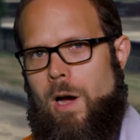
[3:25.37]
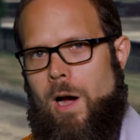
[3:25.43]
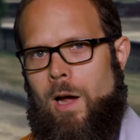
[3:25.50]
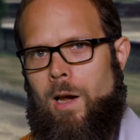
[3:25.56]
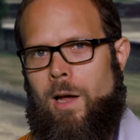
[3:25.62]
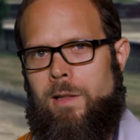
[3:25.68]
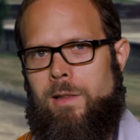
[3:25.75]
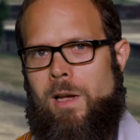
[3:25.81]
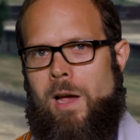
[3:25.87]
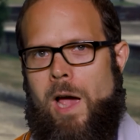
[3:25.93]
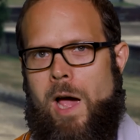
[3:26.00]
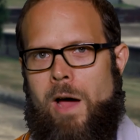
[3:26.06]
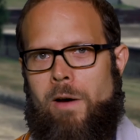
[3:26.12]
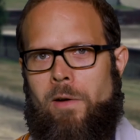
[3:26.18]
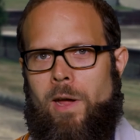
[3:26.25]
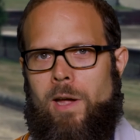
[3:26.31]
highlighting
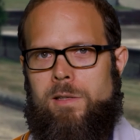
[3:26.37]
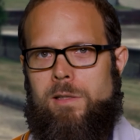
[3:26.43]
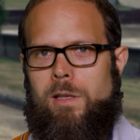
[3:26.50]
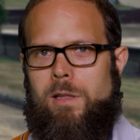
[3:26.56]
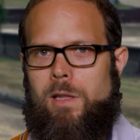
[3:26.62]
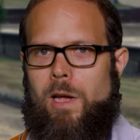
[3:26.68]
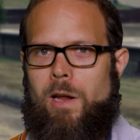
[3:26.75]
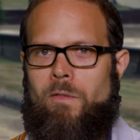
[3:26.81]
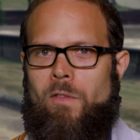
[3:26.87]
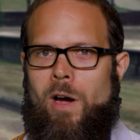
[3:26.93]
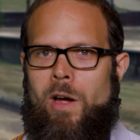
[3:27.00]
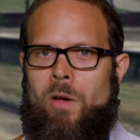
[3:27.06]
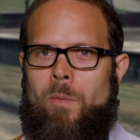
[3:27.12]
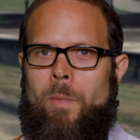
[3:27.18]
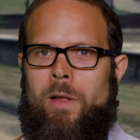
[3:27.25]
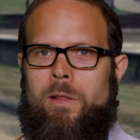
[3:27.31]
areas in the
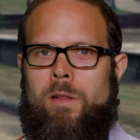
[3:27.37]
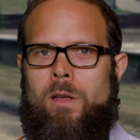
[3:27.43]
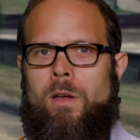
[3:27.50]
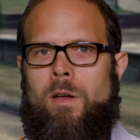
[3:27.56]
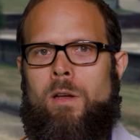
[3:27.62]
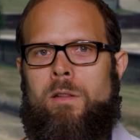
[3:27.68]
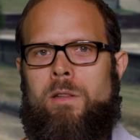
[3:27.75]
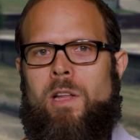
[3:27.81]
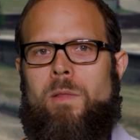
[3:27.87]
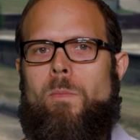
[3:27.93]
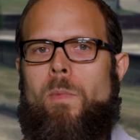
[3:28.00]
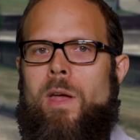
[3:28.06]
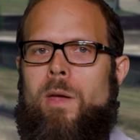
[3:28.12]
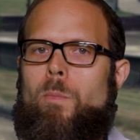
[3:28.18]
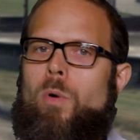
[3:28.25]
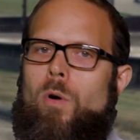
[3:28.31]
environment that
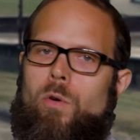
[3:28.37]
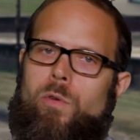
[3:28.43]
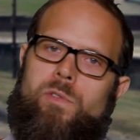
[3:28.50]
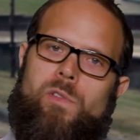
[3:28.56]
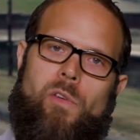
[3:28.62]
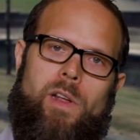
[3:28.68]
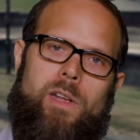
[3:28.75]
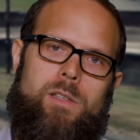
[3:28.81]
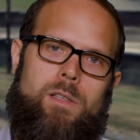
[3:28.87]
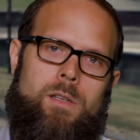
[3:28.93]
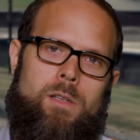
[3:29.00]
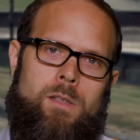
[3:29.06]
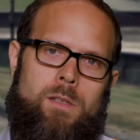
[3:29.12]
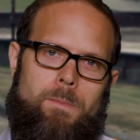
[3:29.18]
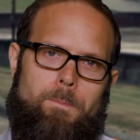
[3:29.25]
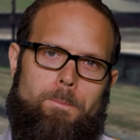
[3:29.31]
may pose
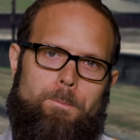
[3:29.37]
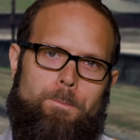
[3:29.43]
risks.